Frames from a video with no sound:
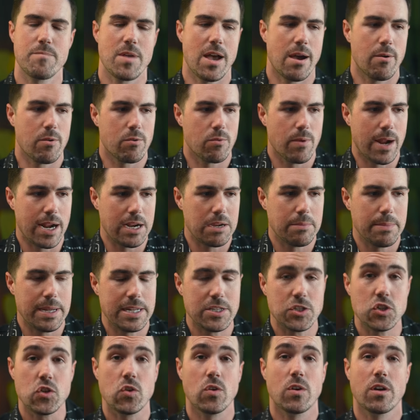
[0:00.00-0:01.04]
I would
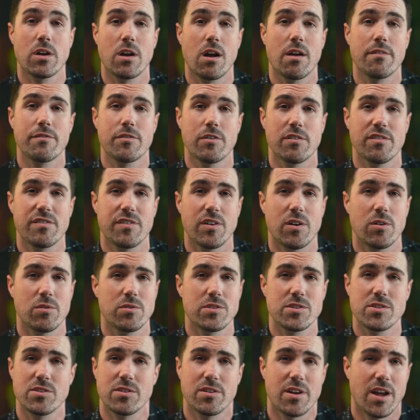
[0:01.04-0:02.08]
recommend turning off your phone
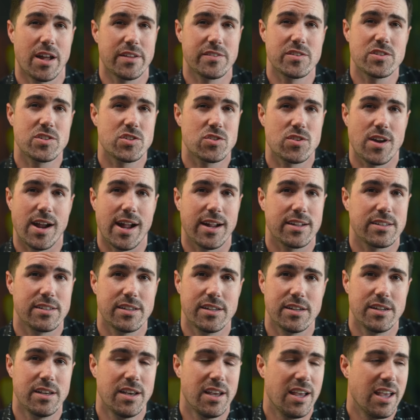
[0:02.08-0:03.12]
so you're not
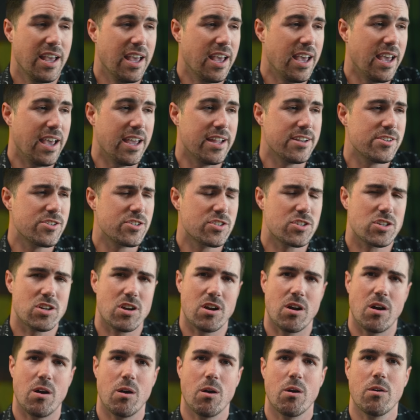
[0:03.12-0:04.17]
distracted and just
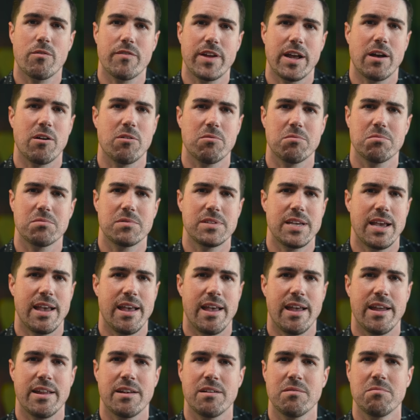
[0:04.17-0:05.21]
carve out
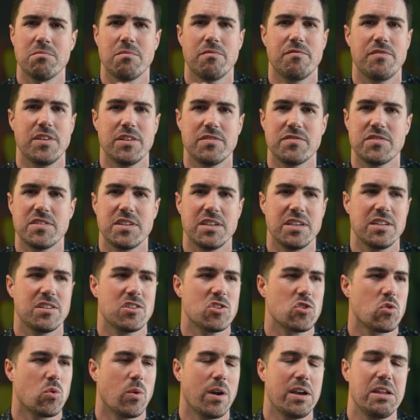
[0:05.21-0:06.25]
10, 15,
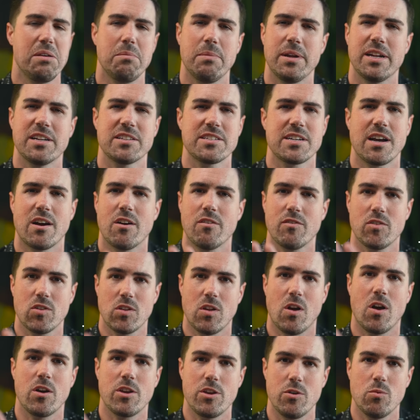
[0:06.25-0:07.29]
20 minutes, however
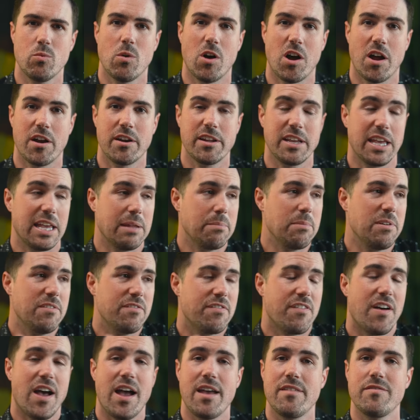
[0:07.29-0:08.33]
long you want, it can be
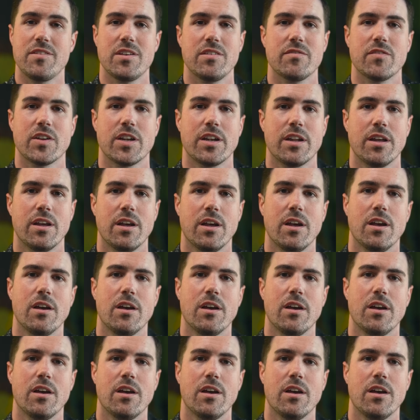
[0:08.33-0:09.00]
5 even,